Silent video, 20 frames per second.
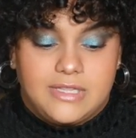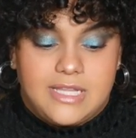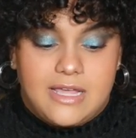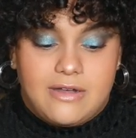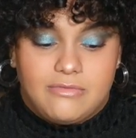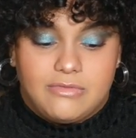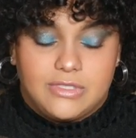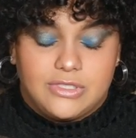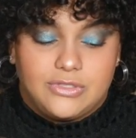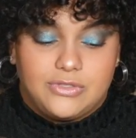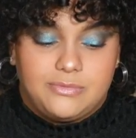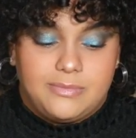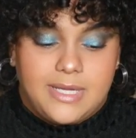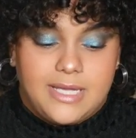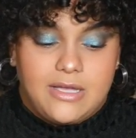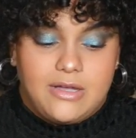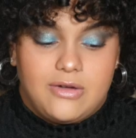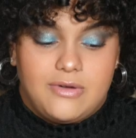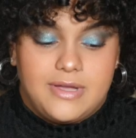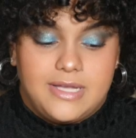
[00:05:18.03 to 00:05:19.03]
then resume by
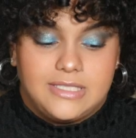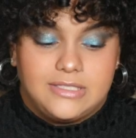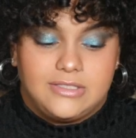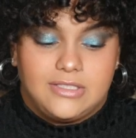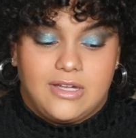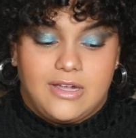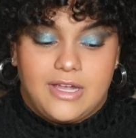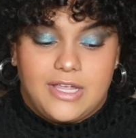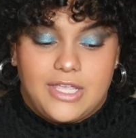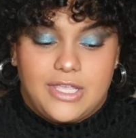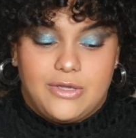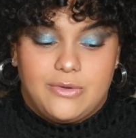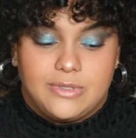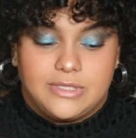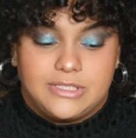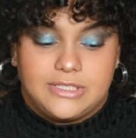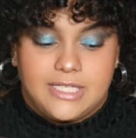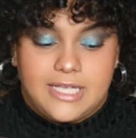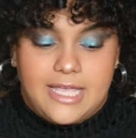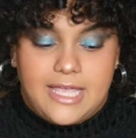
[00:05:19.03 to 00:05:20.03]
going, sorry, you were
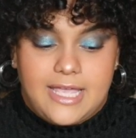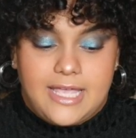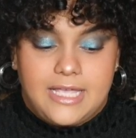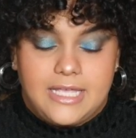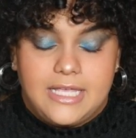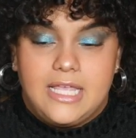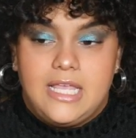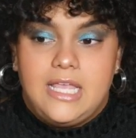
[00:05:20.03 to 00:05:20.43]
saying.